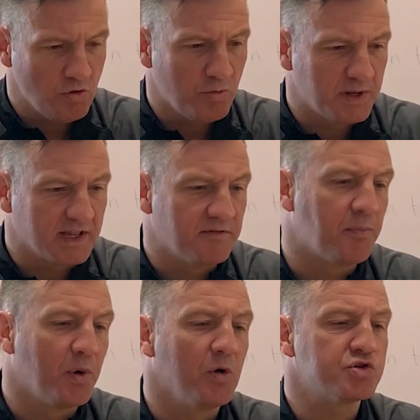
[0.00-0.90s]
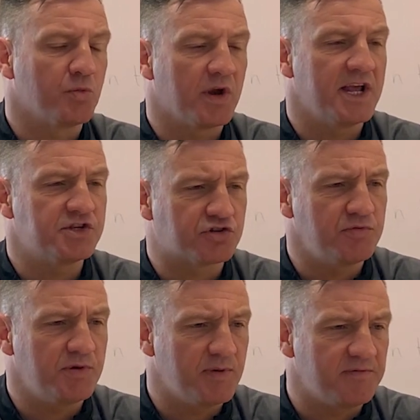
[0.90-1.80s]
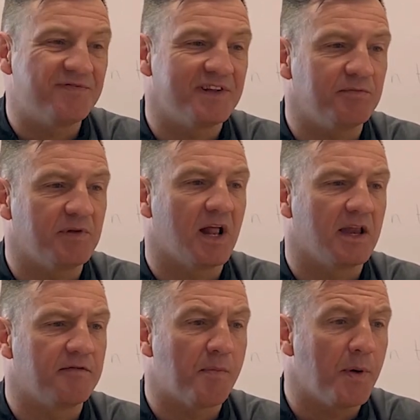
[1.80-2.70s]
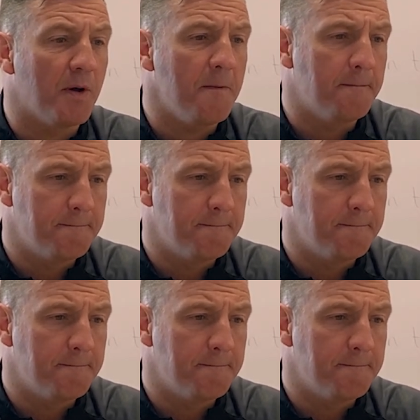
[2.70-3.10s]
you're with Liverpool. So what age group you with Liverpool?